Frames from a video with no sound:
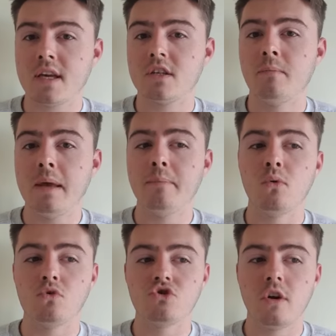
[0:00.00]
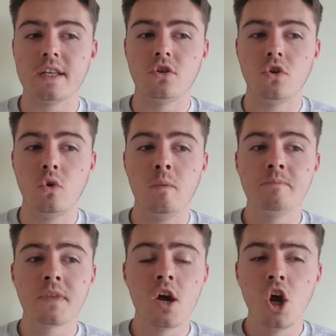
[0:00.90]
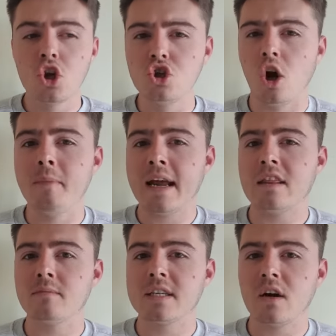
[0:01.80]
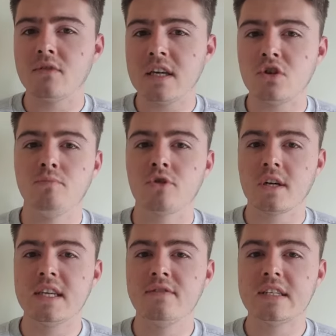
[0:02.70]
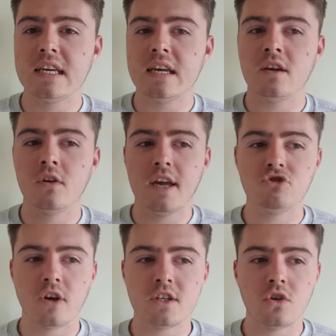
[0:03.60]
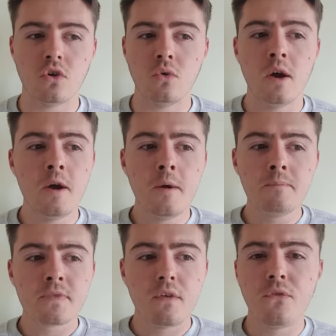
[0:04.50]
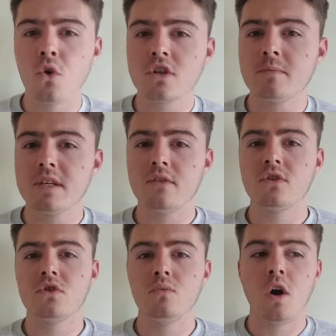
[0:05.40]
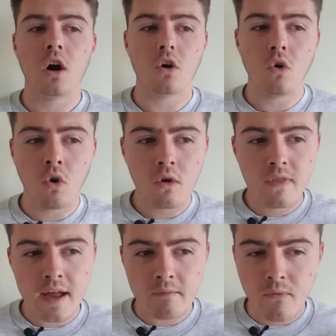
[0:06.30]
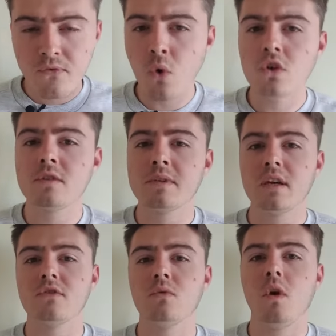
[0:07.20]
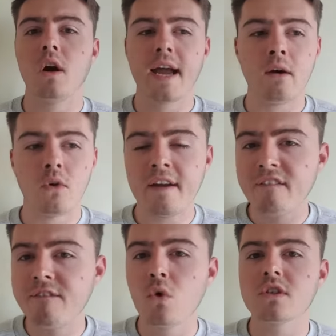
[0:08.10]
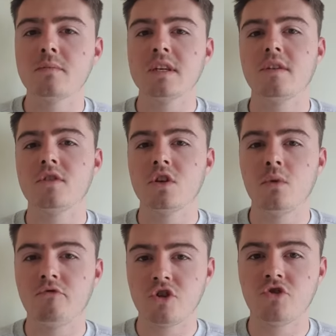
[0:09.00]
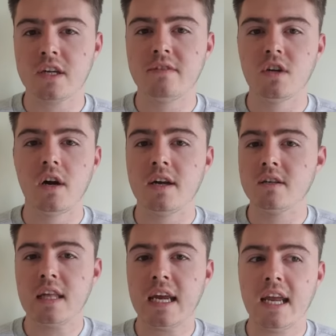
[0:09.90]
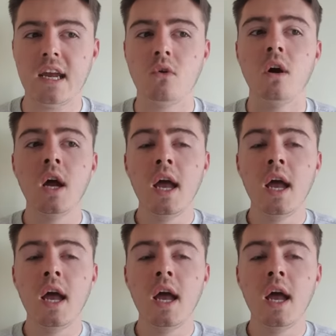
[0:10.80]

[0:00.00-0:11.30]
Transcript: Like, some people try to dominate themselves into productivity. You know, they try to force themselves to do work, or they force themselves to work out, or they force themselves to do a restrictive diet so they can heal.